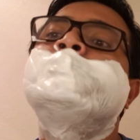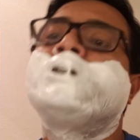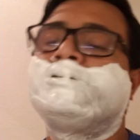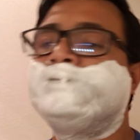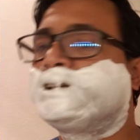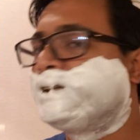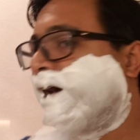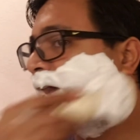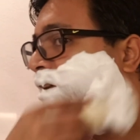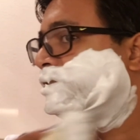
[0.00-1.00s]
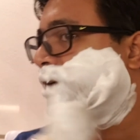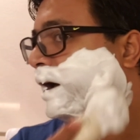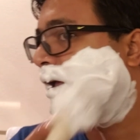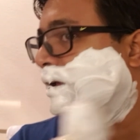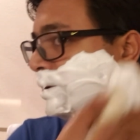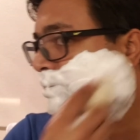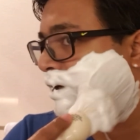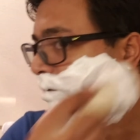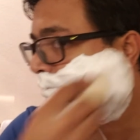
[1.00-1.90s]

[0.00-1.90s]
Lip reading: Obviously I enjoy using a